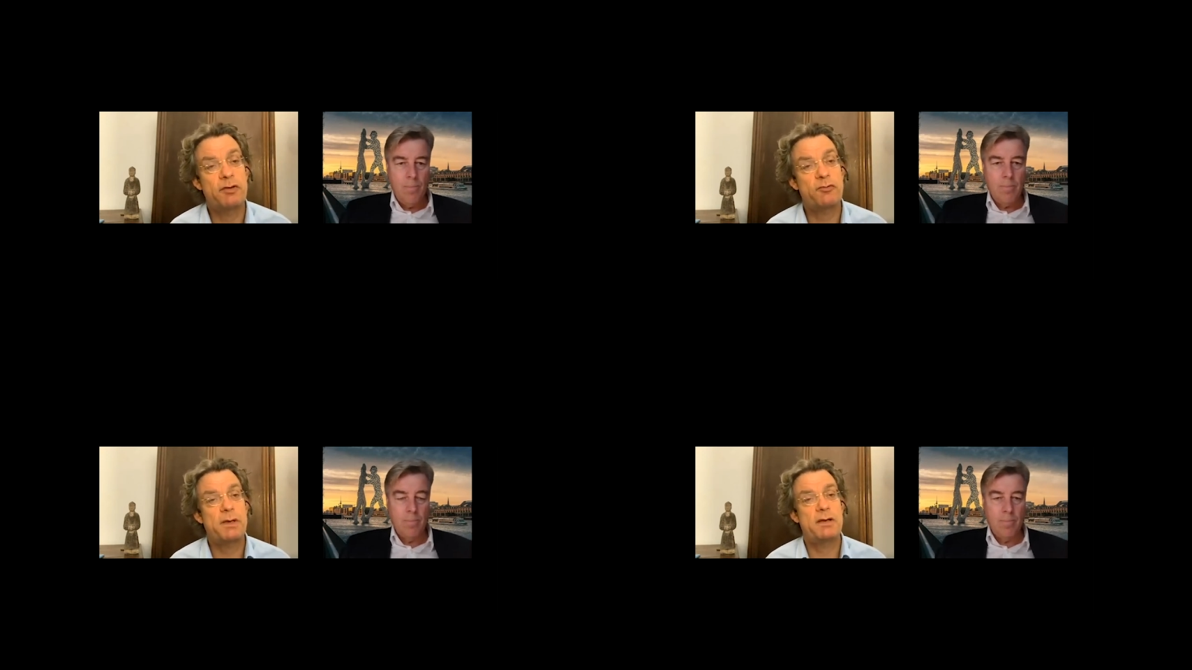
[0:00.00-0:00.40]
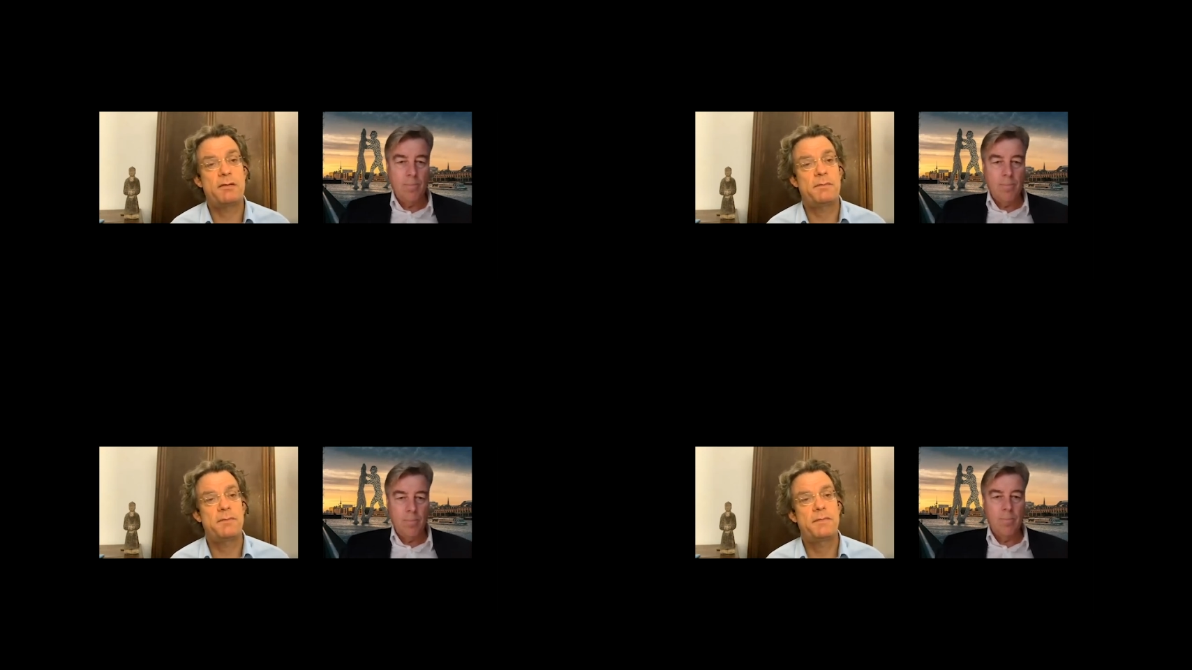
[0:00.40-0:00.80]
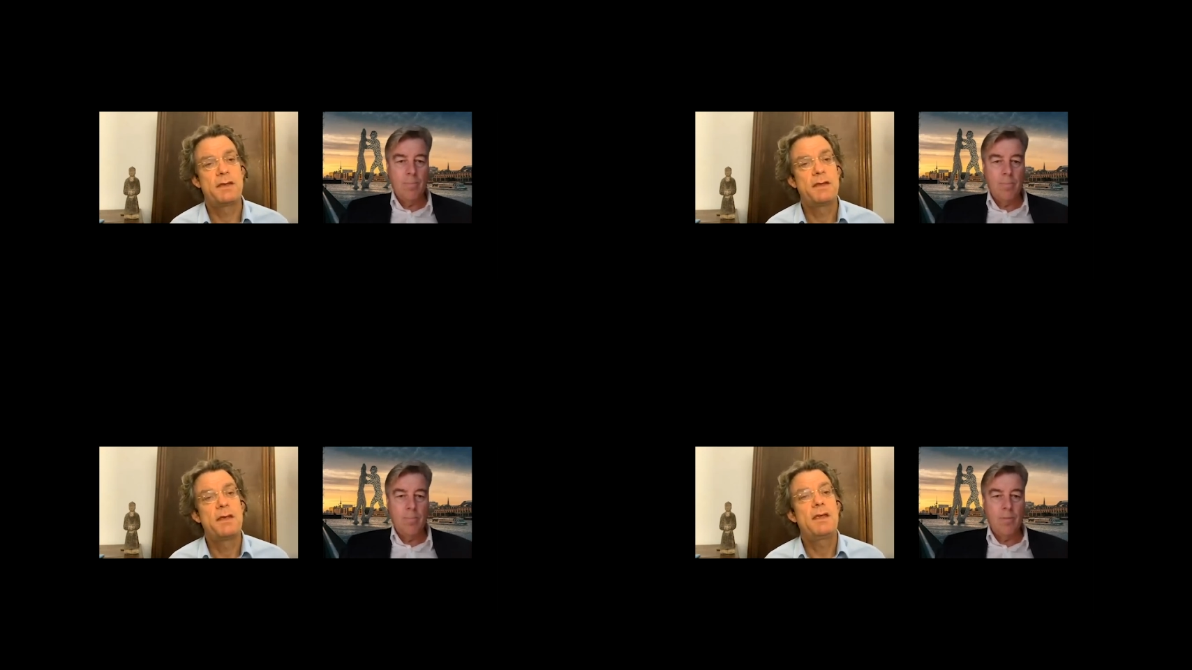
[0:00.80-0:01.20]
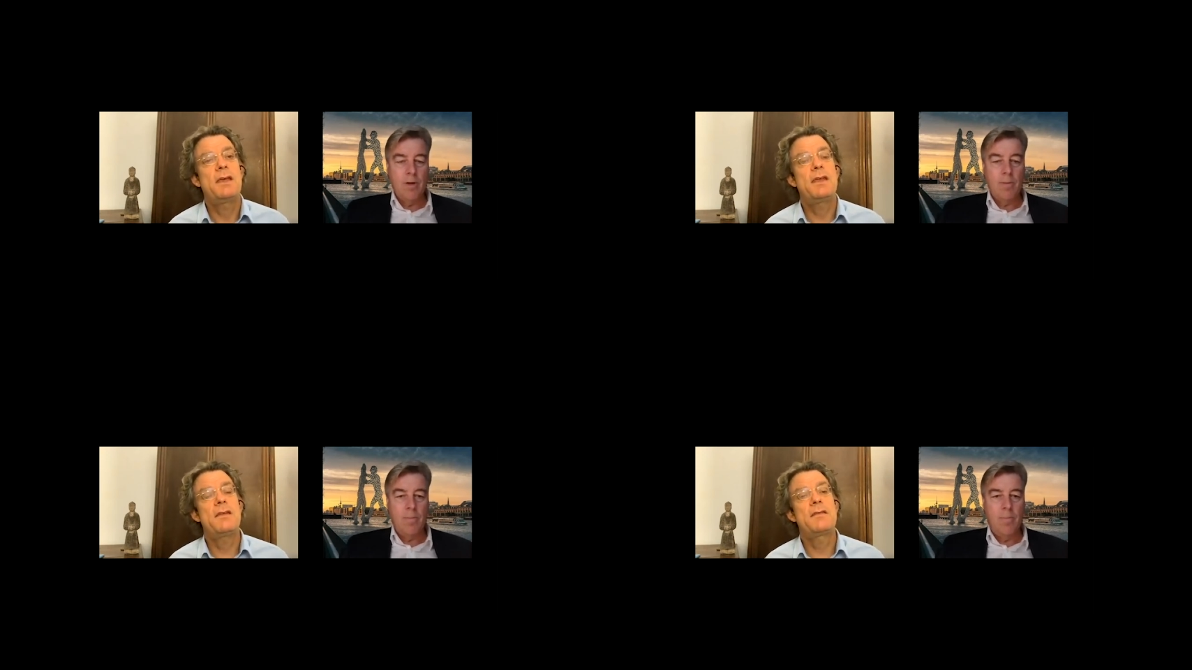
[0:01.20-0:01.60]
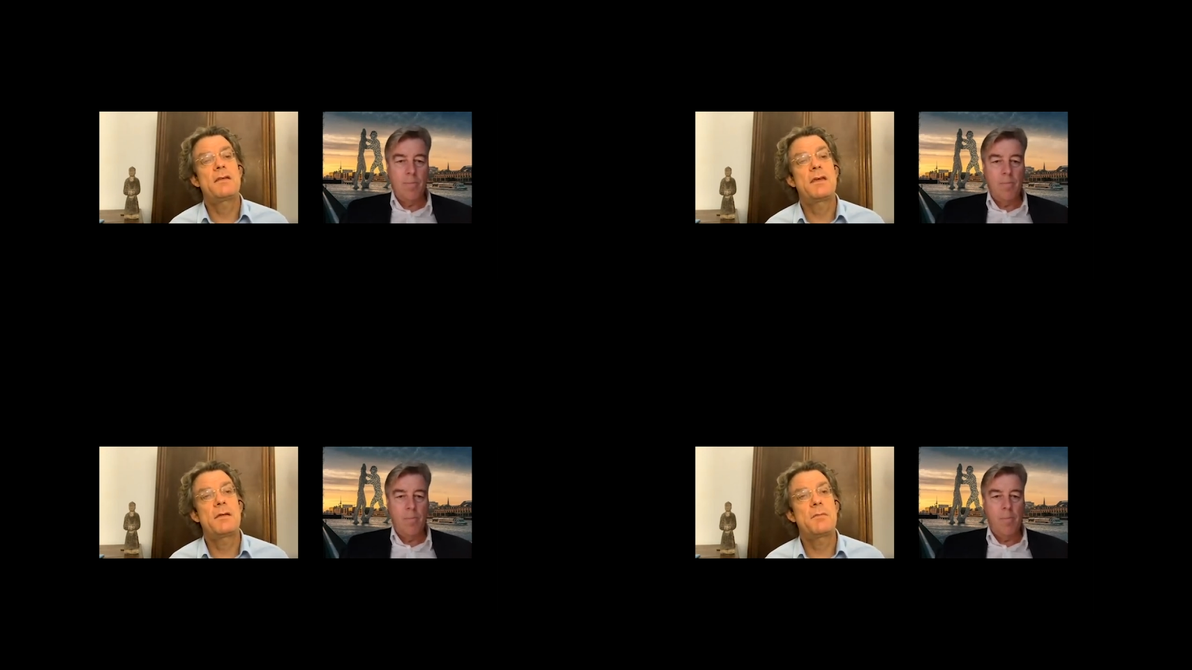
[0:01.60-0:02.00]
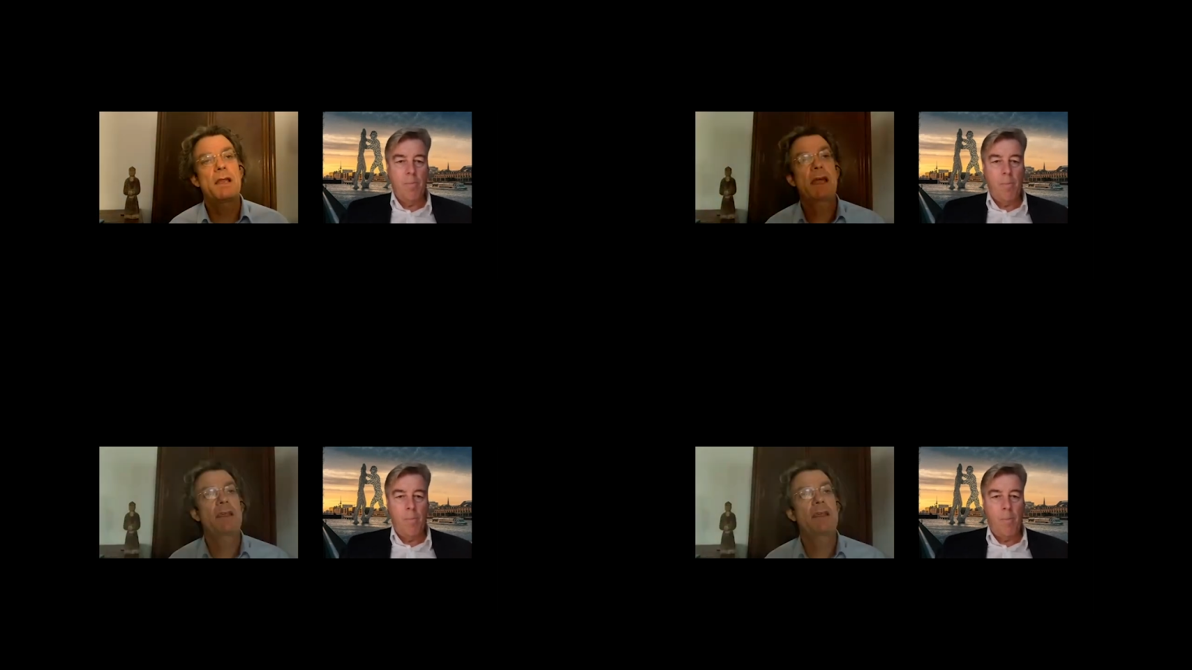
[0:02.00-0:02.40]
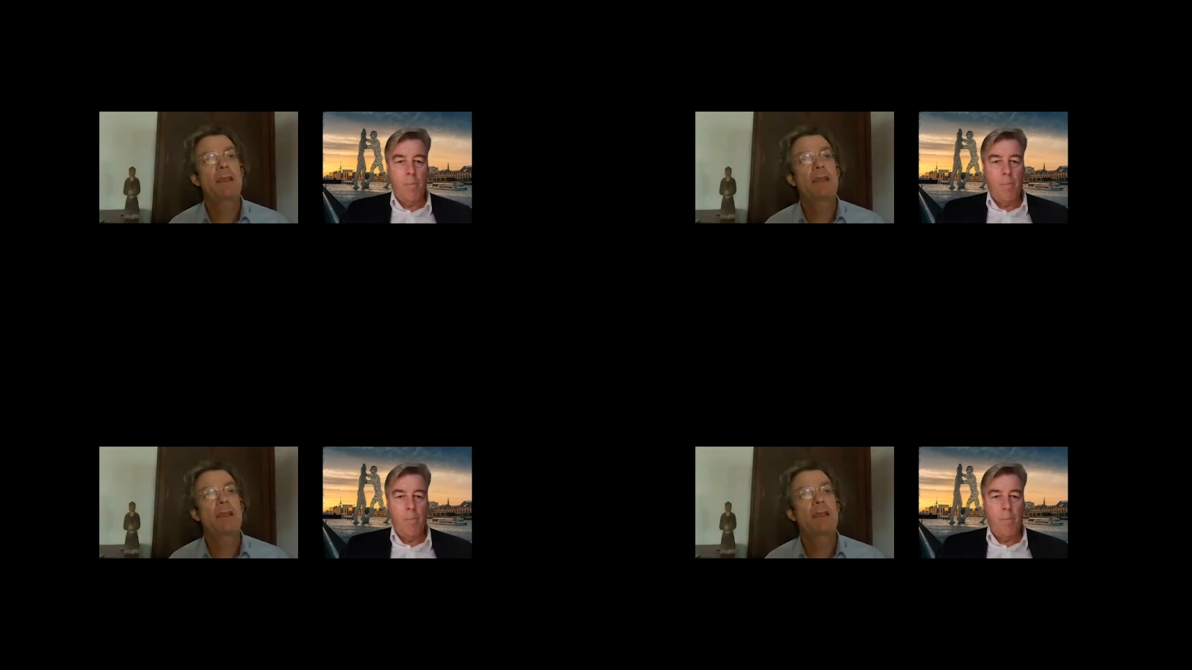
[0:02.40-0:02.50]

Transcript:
Speaker 1: much better, and yeah. um, like.